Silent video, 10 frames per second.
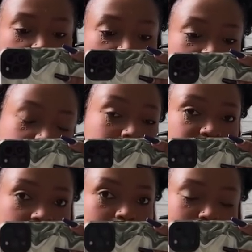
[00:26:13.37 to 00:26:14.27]
There's
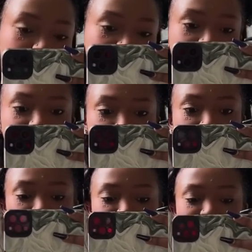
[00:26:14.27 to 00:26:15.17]
something I'm doing. There's something
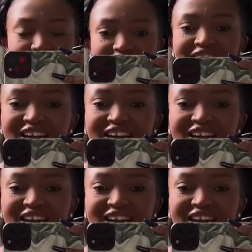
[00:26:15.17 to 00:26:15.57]
I'm trying.